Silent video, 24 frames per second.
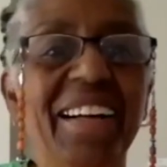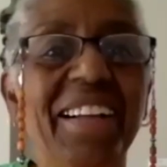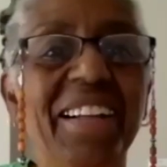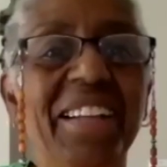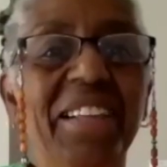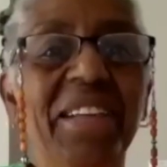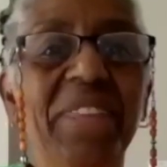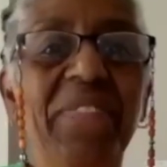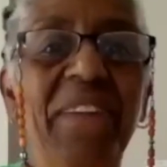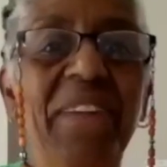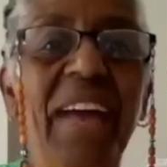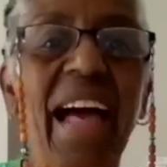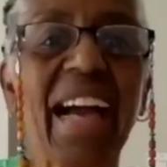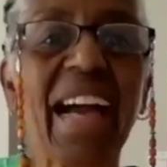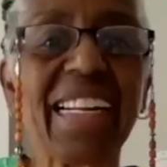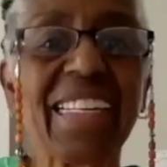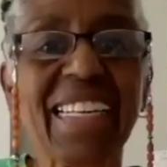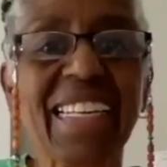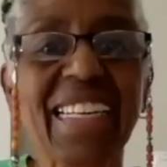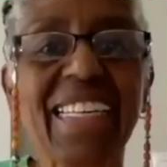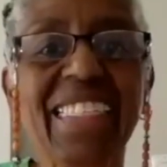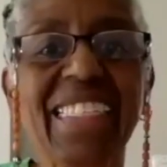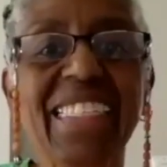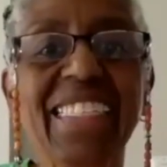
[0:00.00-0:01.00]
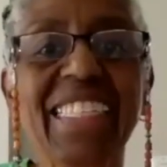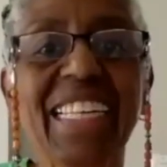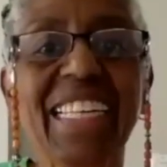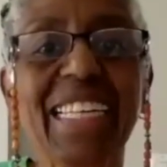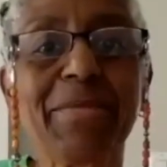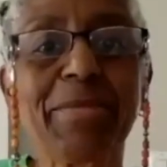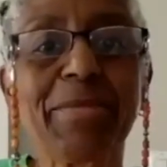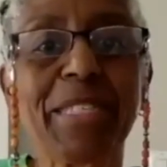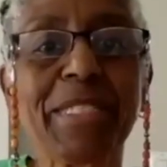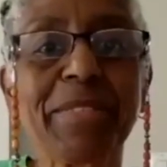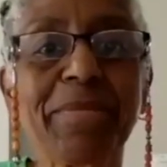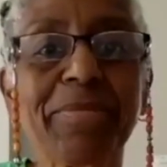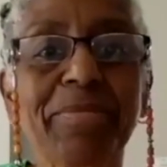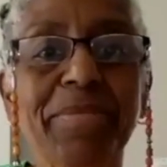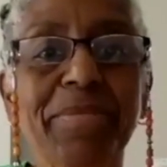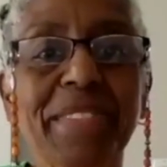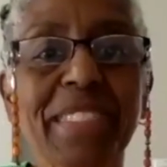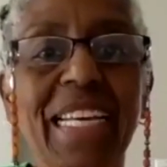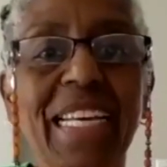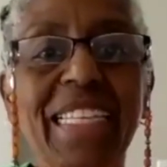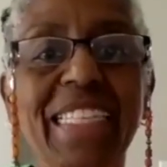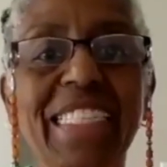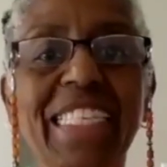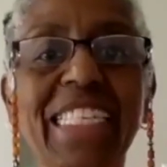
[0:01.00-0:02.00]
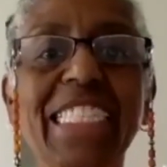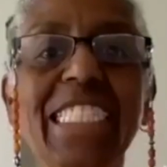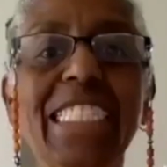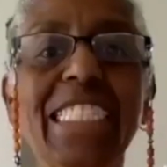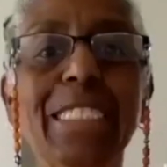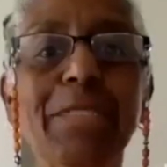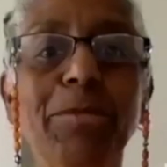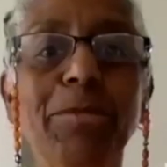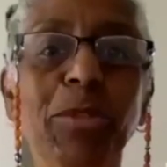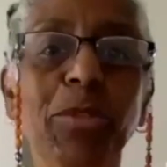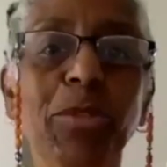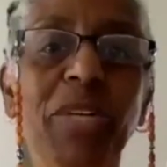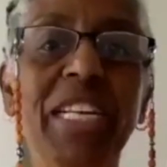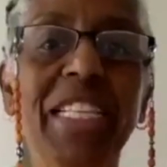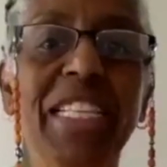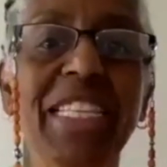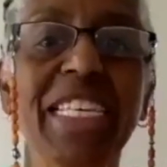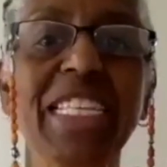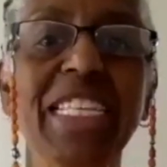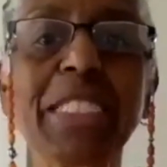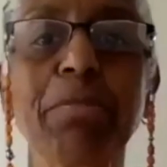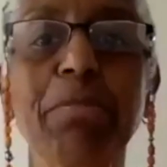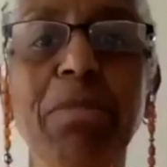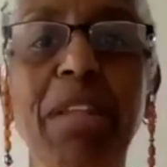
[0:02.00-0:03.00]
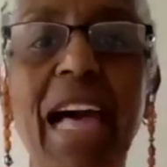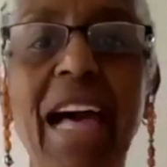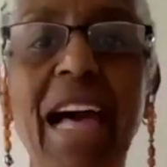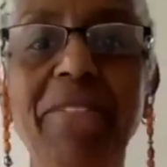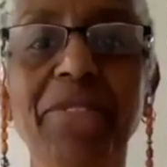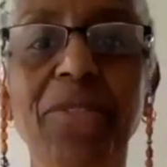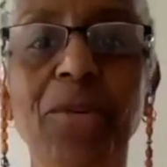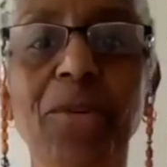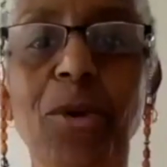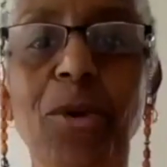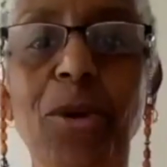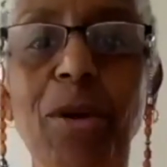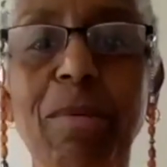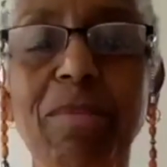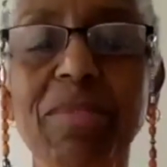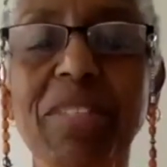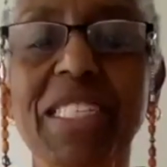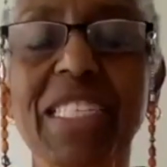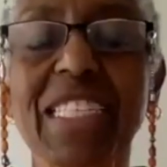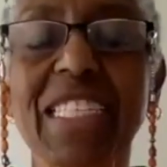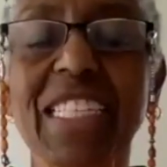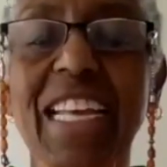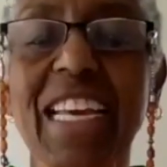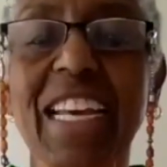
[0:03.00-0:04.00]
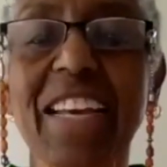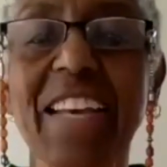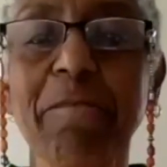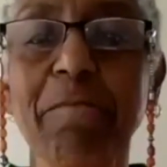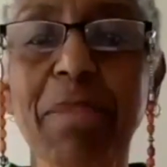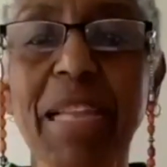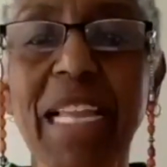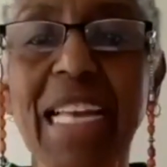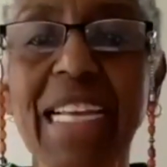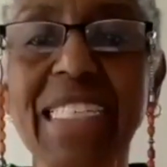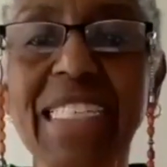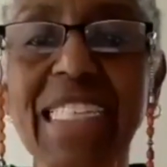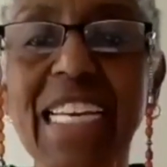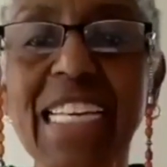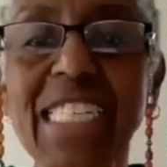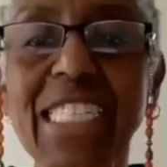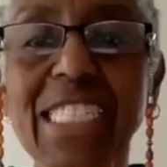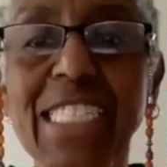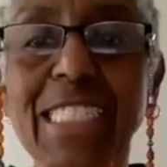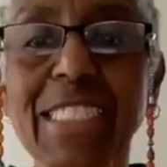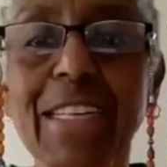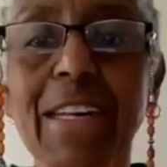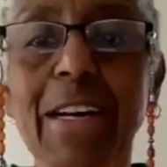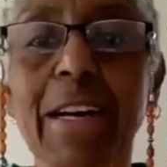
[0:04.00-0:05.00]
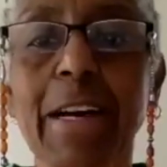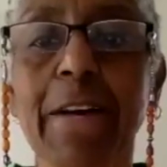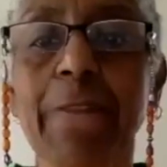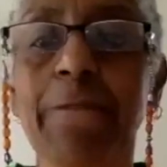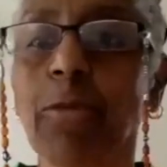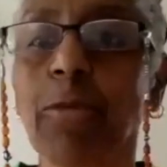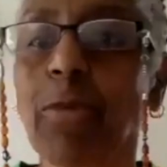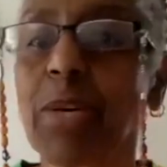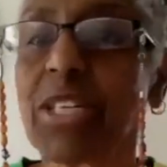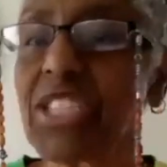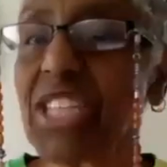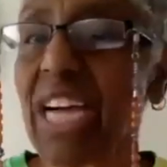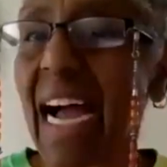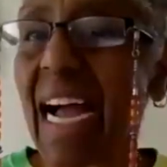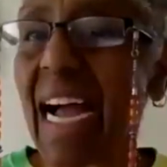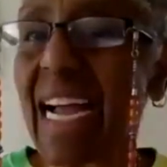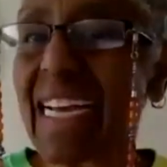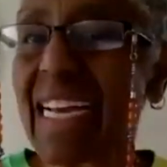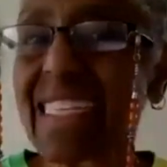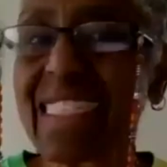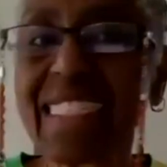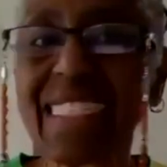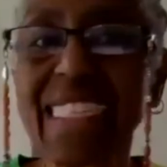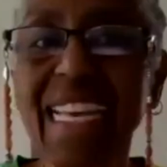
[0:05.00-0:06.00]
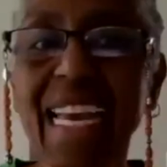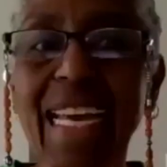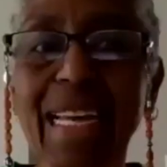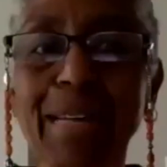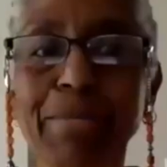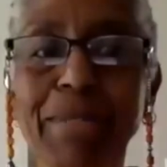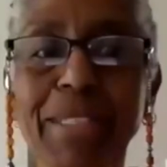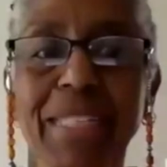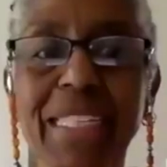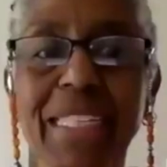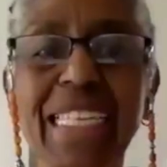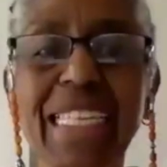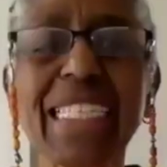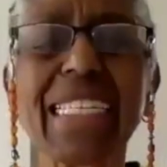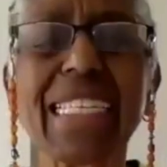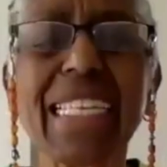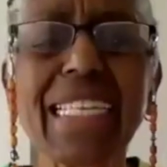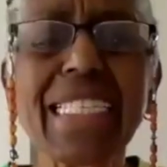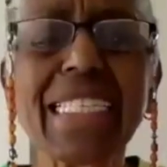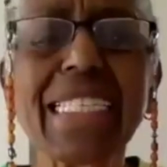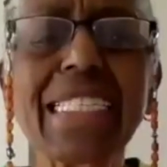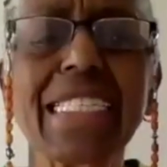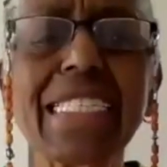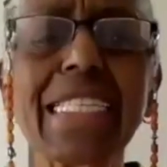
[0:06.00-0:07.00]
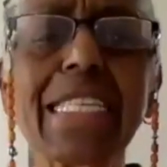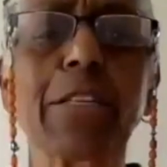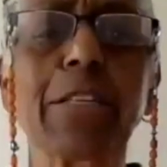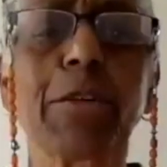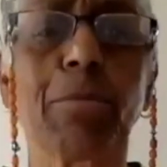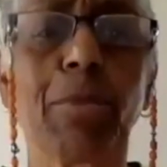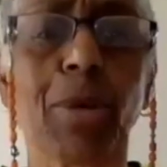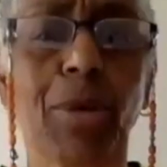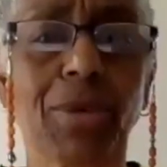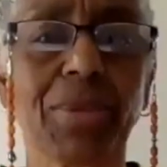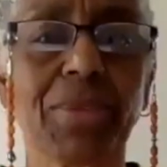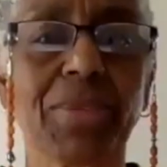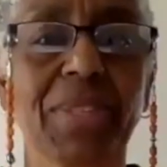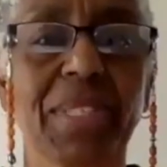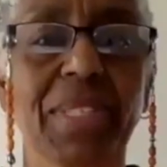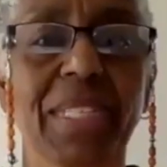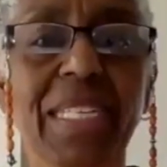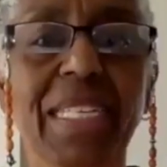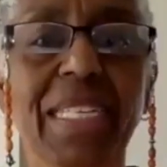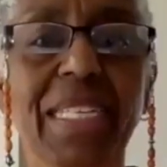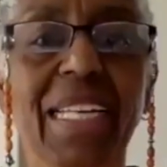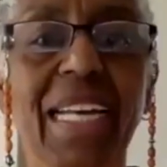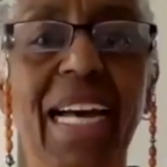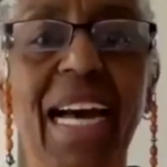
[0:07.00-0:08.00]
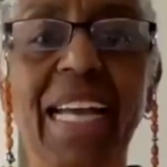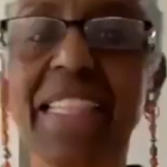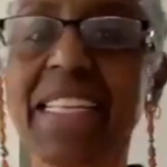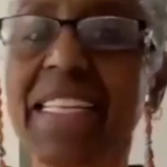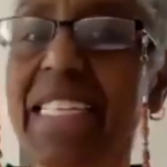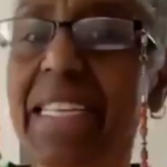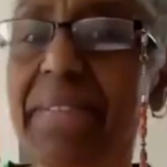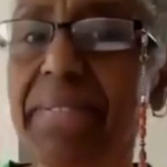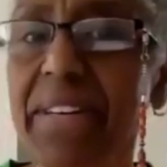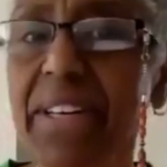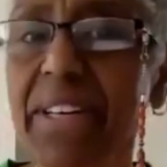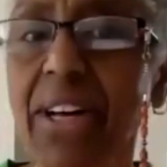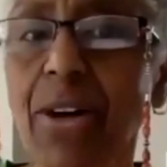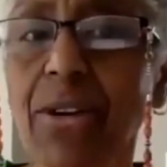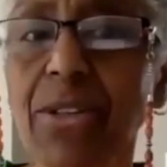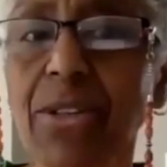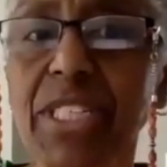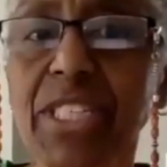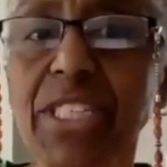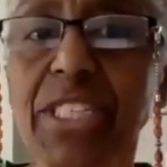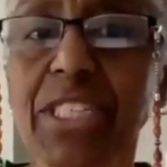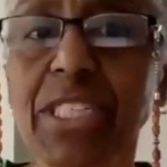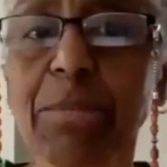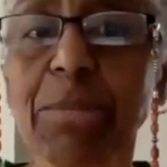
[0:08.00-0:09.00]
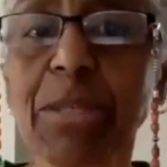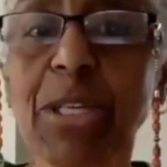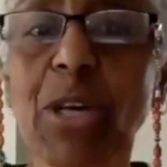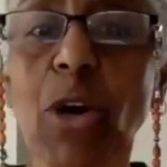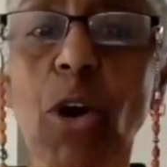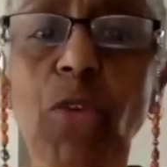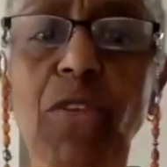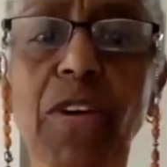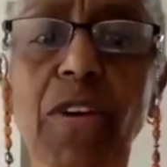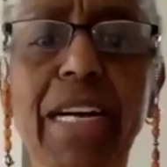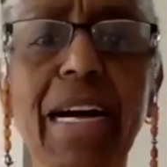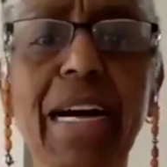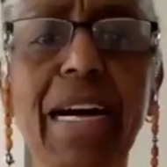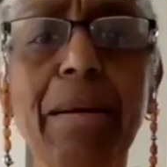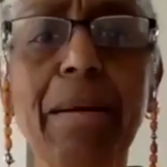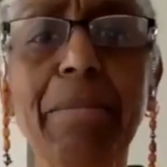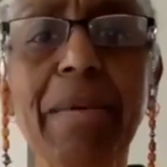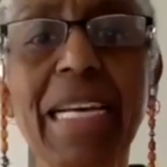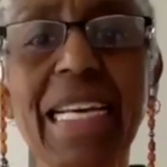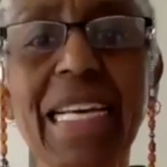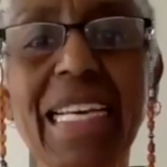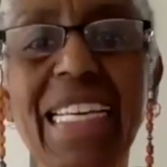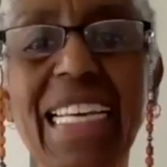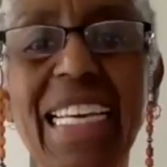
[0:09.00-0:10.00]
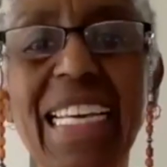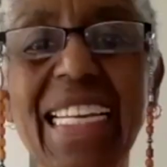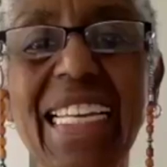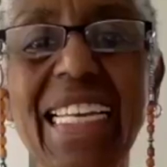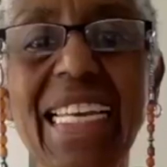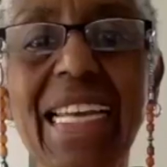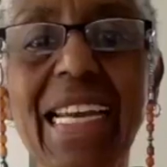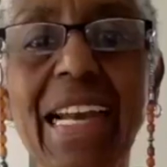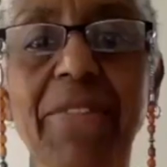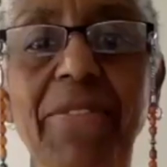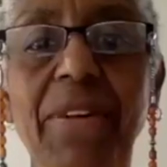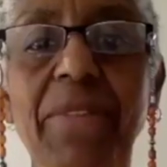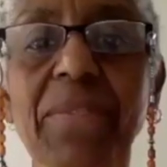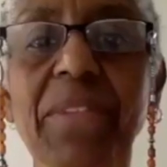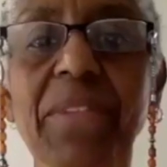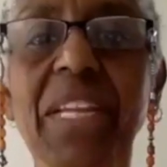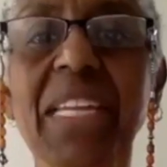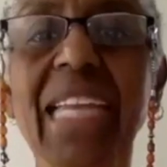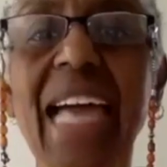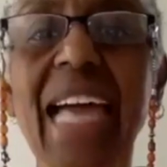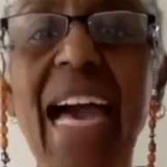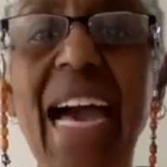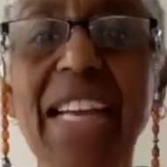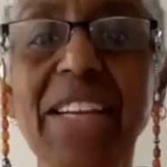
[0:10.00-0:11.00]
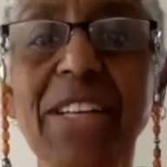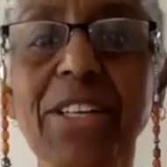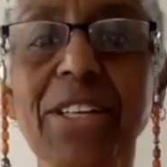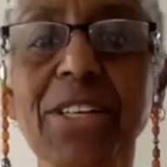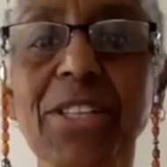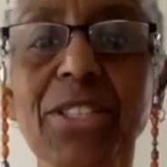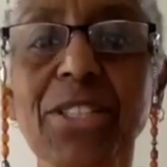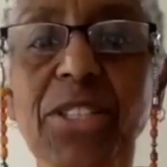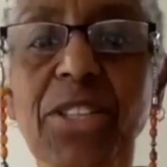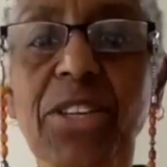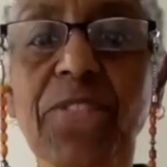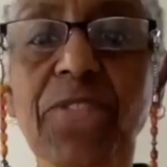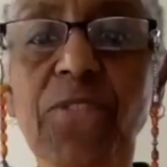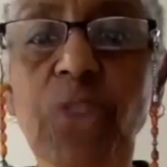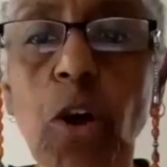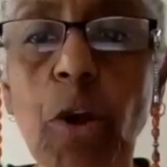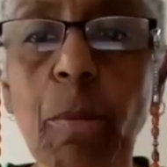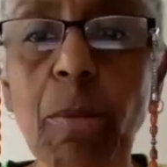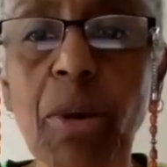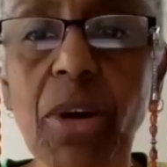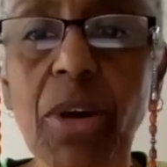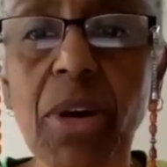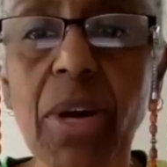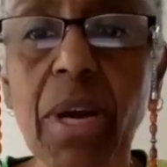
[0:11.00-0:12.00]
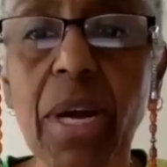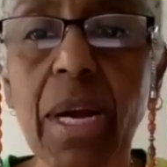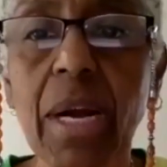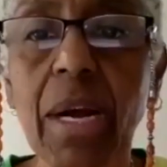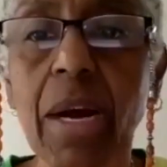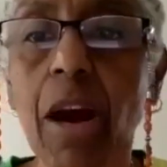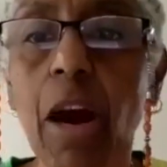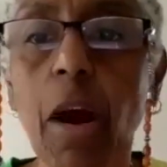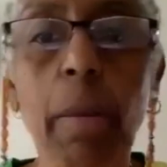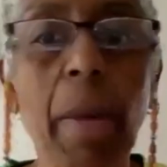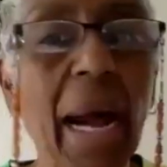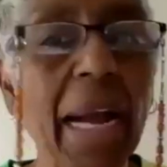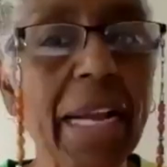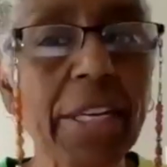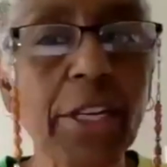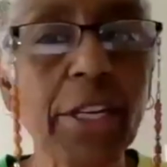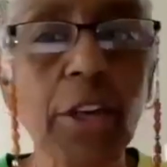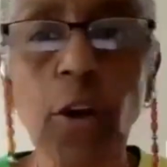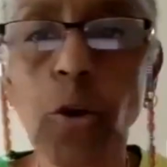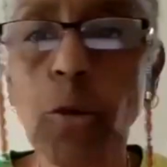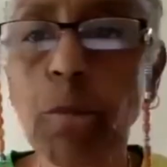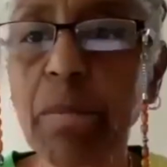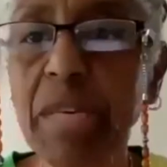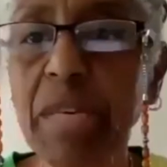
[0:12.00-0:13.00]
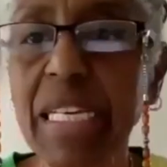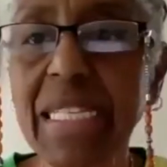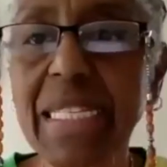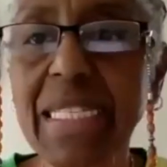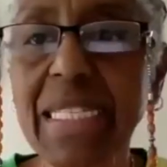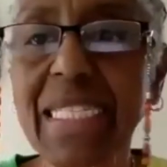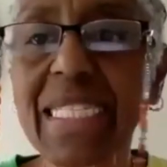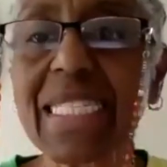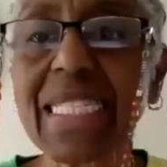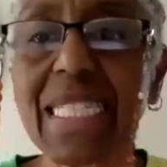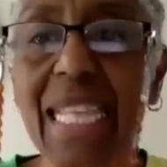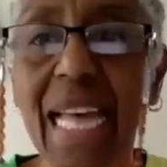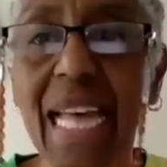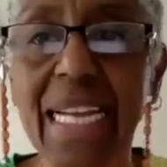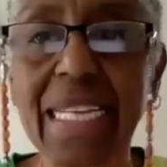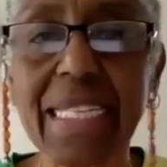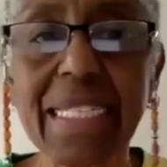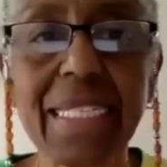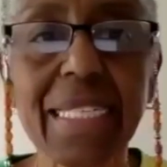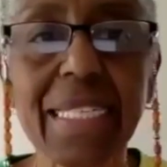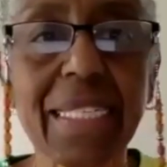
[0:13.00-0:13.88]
The fact, ladies and gentlemen, and the distance between this platform and the slave plantation for which I escaped is considerable, and the difficulties to be overcome in getting from the latter to the former are by no means slight.